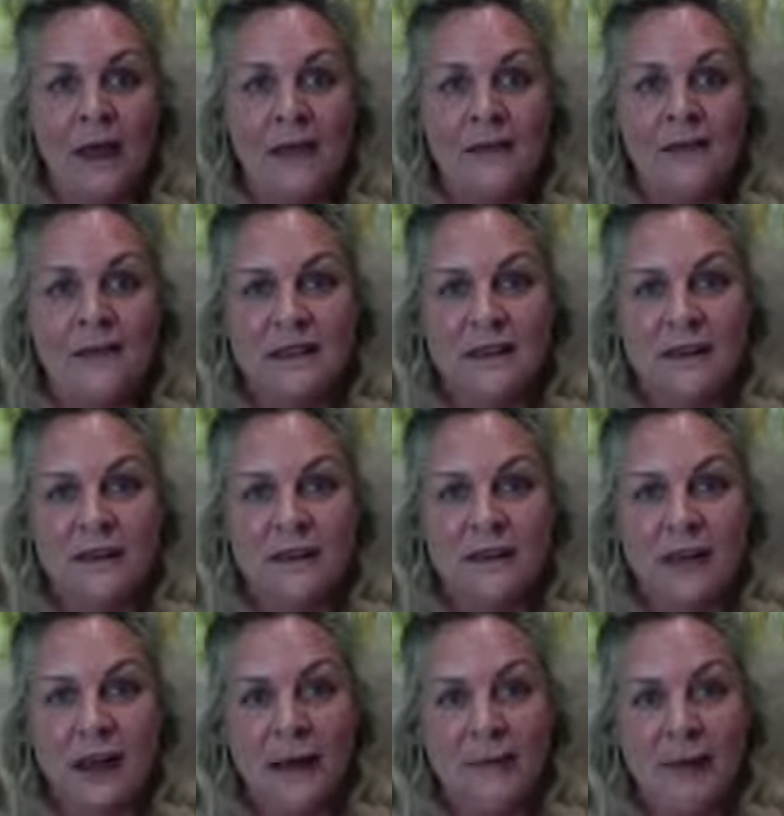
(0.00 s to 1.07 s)
So
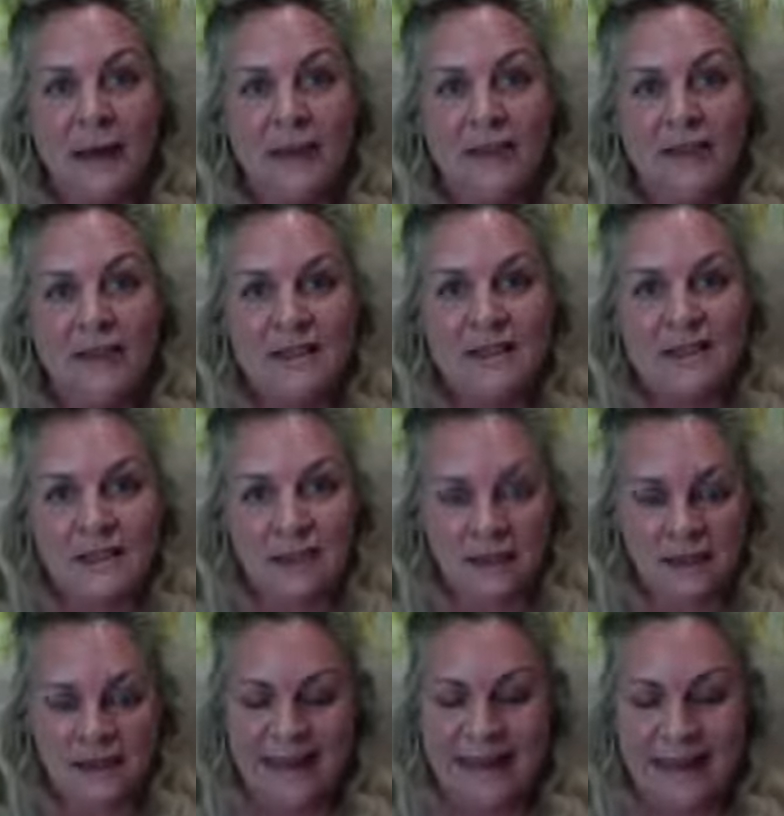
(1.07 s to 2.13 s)
I want to just
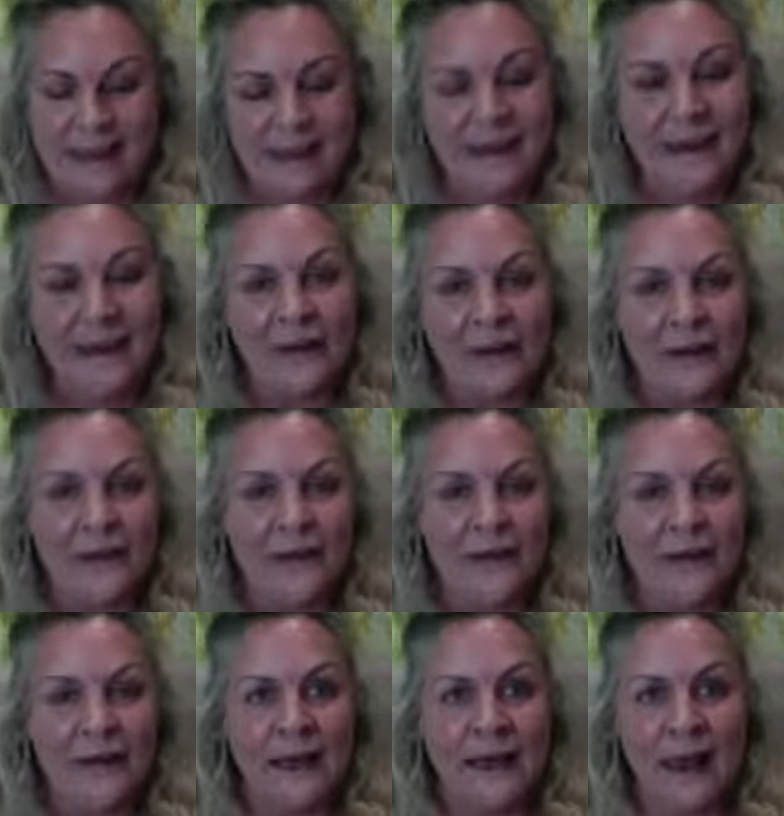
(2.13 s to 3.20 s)
get in here
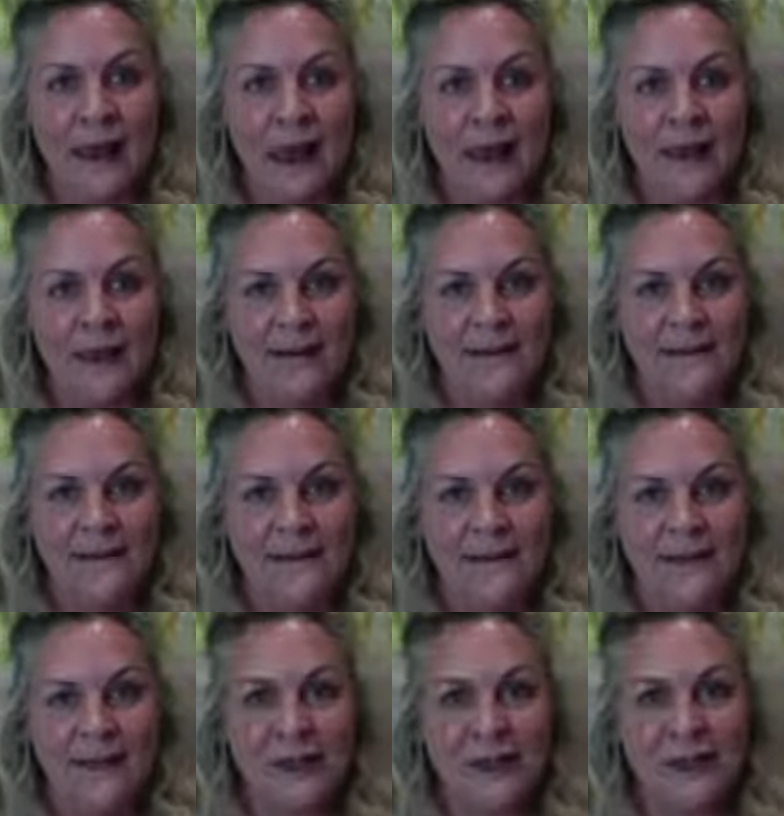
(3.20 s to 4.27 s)
quickly and
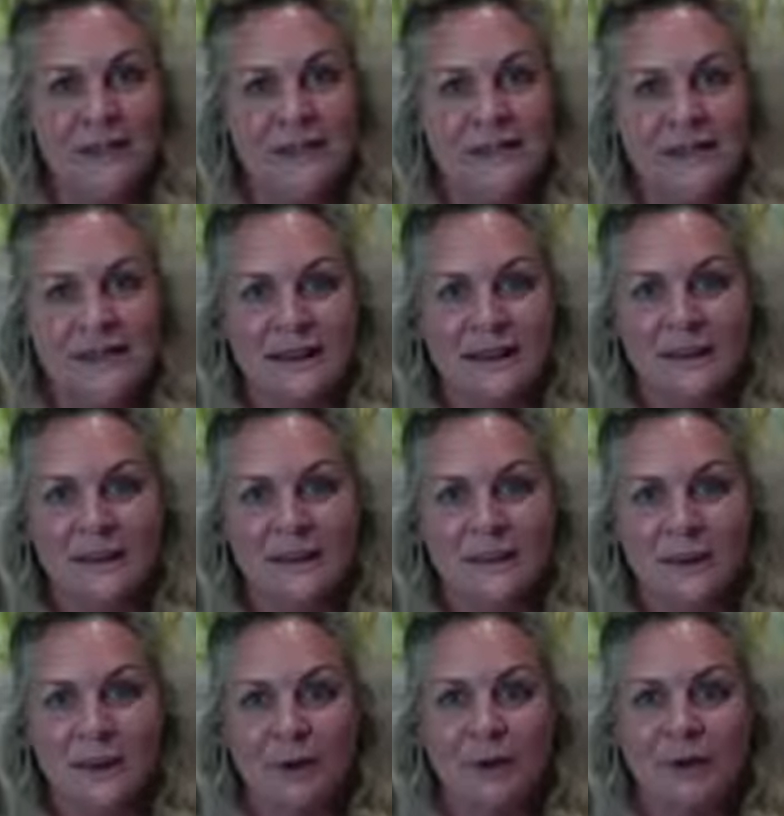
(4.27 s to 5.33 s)
use the
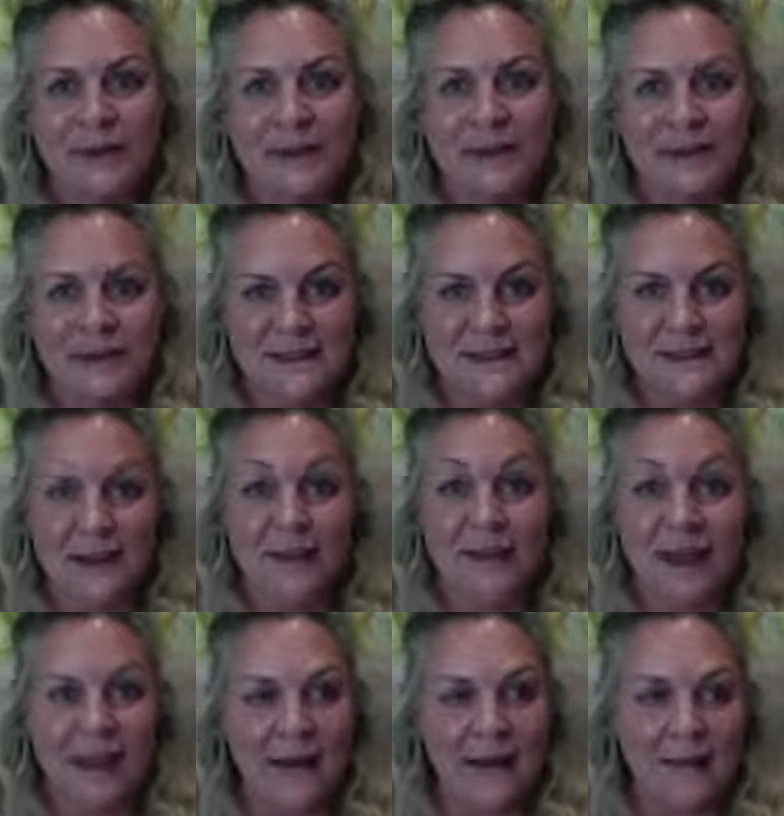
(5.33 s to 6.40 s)
beautiful lessons of
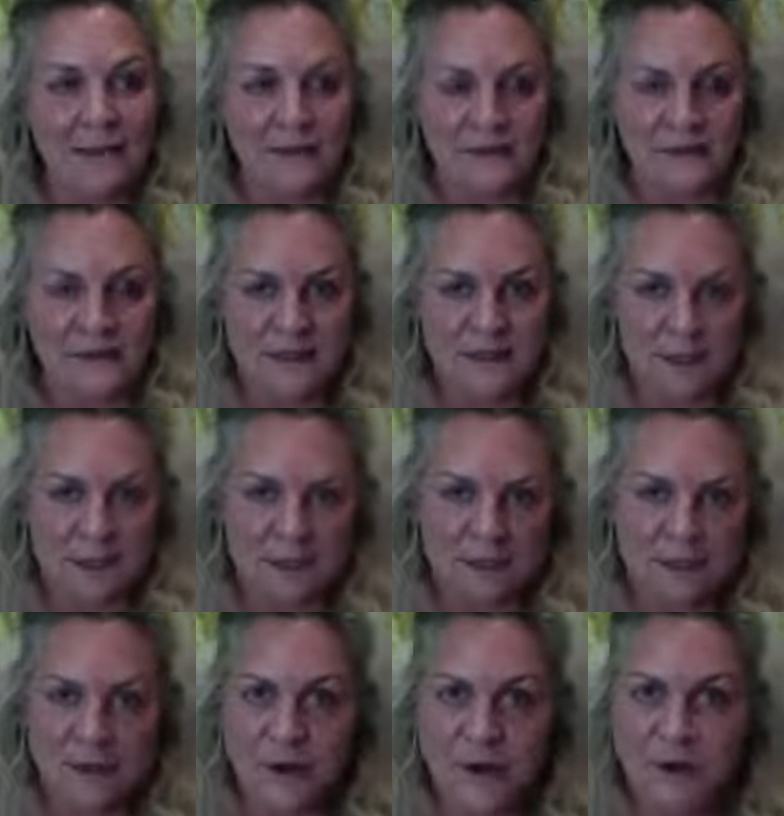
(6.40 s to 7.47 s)
animals that come
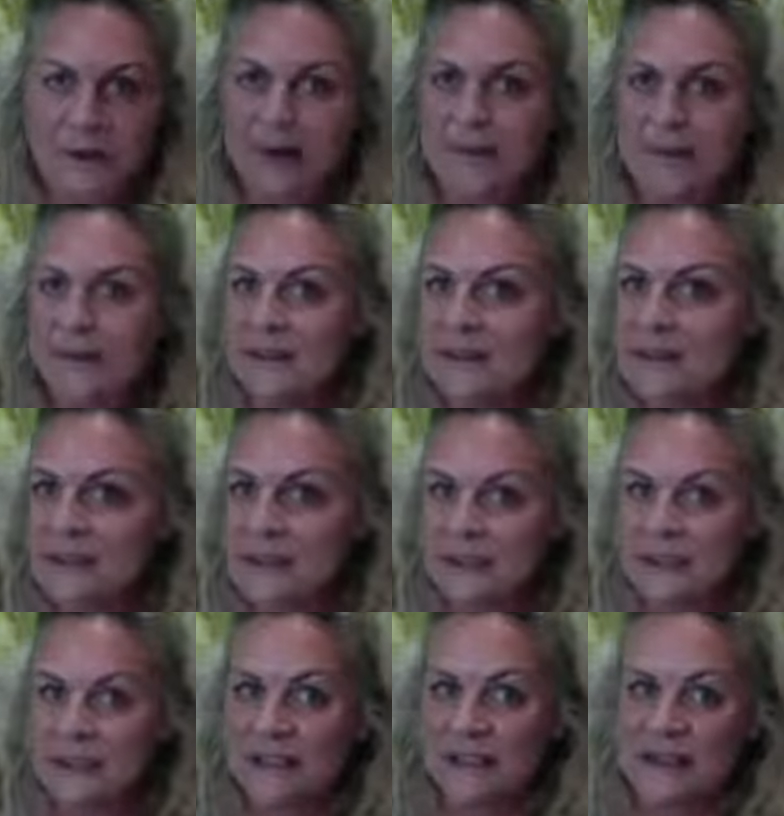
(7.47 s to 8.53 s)
into our lives as
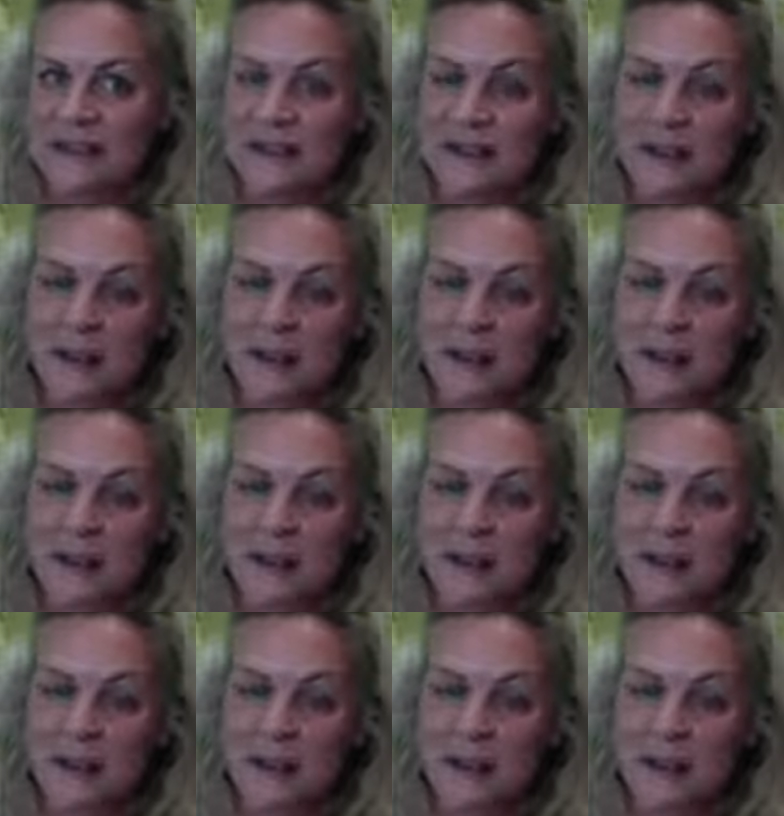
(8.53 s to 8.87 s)
teachers